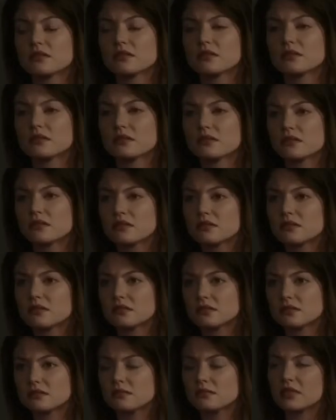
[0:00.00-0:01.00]
write a check.
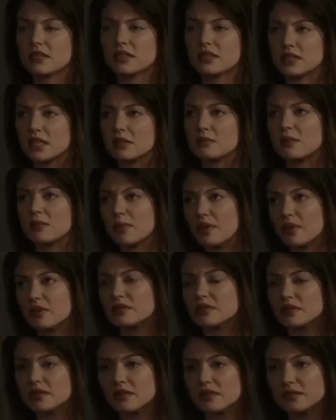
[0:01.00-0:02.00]
Please give me
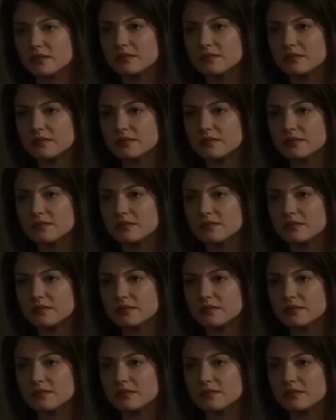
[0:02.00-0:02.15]
posted.